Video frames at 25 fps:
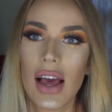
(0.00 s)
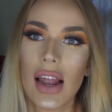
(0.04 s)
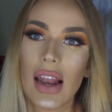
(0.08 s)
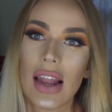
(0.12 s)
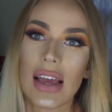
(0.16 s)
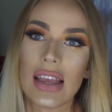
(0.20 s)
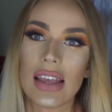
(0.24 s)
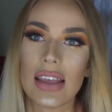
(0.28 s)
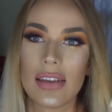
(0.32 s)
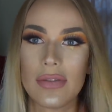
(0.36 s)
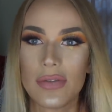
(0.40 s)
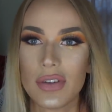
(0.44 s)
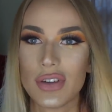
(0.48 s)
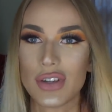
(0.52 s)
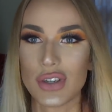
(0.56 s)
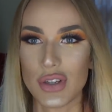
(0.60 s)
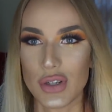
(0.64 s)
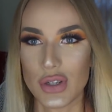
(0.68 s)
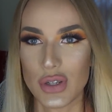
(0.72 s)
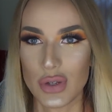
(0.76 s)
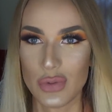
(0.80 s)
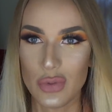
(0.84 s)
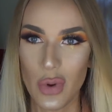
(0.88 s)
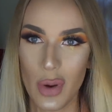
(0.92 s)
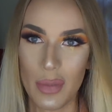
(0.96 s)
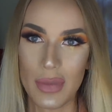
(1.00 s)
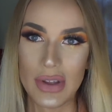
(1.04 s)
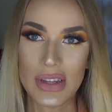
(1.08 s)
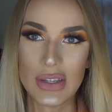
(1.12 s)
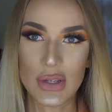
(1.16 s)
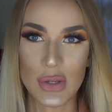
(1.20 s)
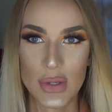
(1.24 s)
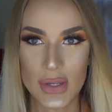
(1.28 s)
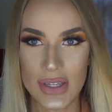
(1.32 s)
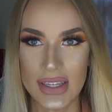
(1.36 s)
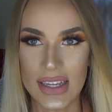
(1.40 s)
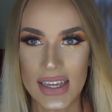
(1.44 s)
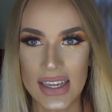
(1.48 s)
Like if you just want me
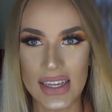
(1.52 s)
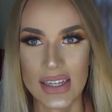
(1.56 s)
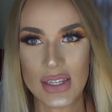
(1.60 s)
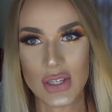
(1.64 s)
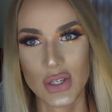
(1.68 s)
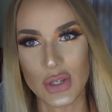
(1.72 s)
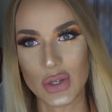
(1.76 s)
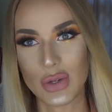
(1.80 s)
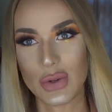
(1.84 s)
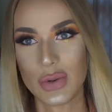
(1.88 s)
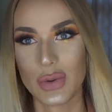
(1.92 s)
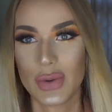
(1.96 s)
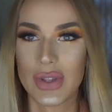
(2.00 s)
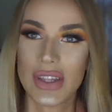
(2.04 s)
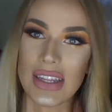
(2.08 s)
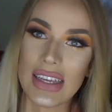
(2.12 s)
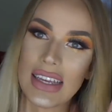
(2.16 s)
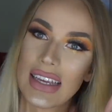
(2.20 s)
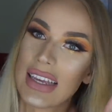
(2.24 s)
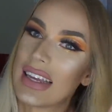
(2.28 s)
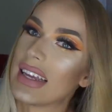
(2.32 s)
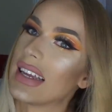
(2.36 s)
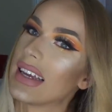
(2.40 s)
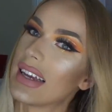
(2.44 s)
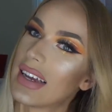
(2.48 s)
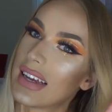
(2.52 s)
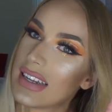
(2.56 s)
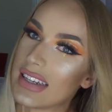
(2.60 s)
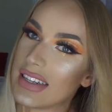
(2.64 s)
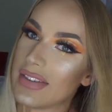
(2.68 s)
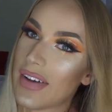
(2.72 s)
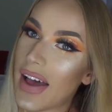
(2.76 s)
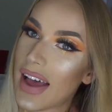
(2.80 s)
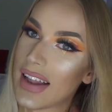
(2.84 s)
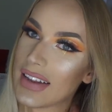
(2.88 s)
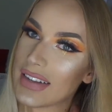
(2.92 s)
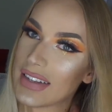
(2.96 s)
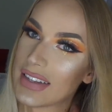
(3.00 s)
to see do the
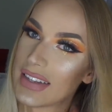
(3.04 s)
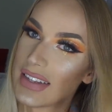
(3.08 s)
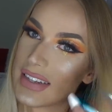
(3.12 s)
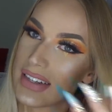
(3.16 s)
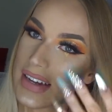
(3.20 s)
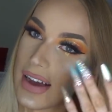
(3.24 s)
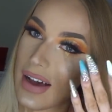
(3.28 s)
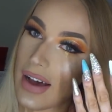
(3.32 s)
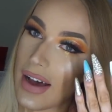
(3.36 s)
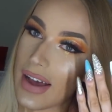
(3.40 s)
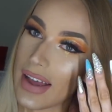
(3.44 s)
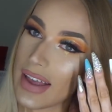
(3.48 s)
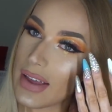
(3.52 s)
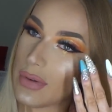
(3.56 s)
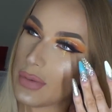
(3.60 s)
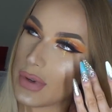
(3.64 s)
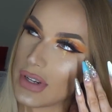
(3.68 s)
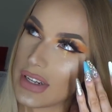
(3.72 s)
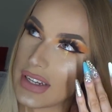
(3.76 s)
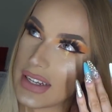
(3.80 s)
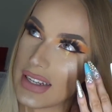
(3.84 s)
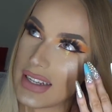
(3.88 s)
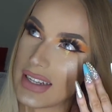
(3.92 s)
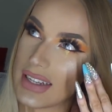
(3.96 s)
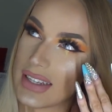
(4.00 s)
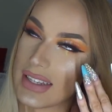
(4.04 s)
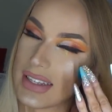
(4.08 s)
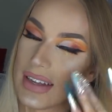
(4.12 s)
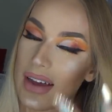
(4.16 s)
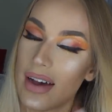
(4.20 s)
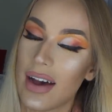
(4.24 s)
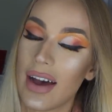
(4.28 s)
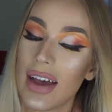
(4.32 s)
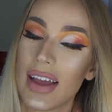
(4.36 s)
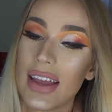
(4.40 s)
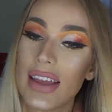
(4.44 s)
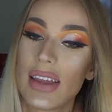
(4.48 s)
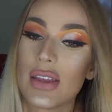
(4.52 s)
advanced eye, which is this
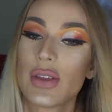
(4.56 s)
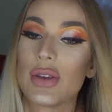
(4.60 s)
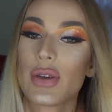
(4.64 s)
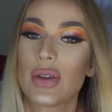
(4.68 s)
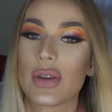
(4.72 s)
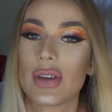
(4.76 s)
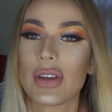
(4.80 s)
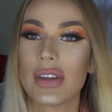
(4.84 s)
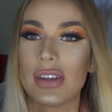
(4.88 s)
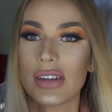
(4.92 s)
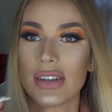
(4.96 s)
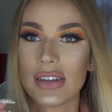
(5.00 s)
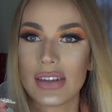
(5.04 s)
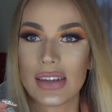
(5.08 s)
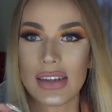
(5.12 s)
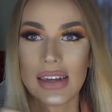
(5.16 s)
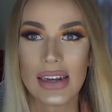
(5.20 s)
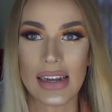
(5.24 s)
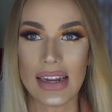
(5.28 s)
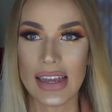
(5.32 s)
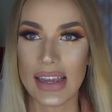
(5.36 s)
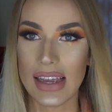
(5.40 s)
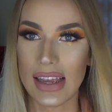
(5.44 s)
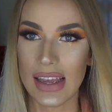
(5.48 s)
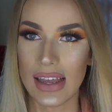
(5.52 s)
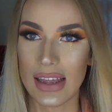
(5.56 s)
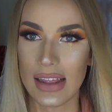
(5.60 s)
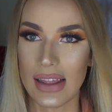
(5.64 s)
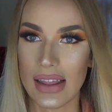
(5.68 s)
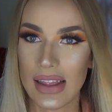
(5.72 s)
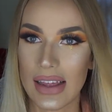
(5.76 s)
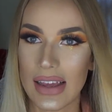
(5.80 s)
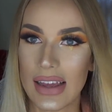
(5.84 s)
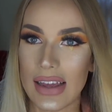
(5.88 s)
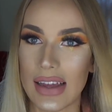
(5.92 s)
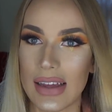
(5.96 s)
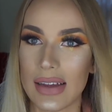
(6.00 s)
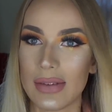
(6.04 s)
eye, you can click
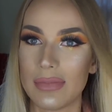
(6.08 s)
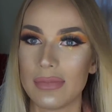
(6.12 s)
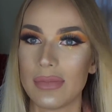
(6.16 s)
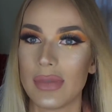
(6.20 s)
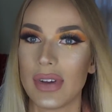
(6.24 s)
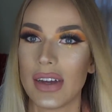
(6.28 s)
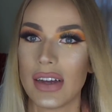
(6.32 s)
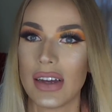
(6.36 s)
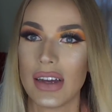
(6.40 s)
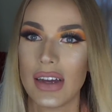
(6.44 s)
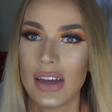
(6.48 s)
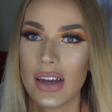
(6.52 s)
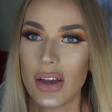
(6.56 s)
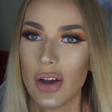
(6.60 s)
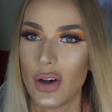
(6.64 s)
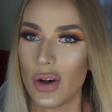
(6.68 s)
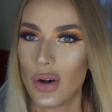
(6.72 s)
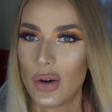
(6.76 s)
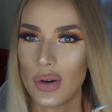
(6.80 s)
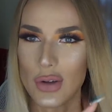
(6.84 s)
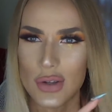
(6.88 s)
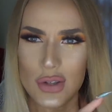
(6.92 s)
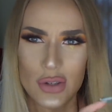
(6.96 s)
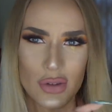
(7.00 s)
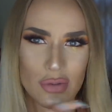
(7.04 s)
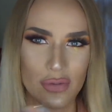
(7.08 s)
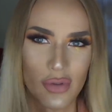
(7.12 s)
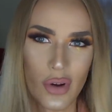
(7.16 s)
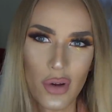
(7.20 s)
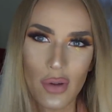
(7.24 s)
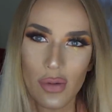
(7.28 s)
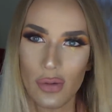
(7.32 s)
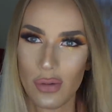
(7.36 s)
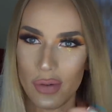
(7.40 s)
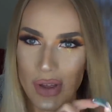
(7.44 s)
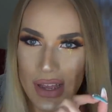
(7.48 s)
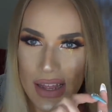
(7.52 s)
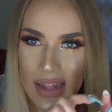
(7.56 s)
the or
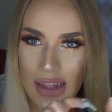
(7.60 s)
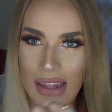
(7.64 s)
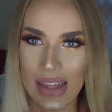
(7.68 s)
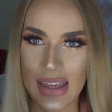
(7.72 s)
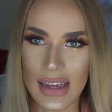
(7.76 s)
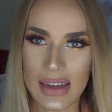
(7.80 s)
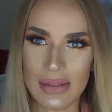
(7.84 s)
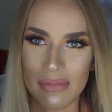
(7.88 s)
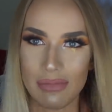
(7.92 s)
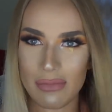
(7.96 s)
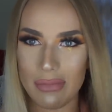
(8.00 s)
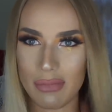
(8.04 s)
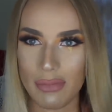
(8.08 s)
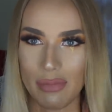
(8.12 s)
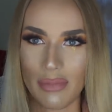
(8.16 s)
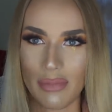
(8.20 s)
scroll in the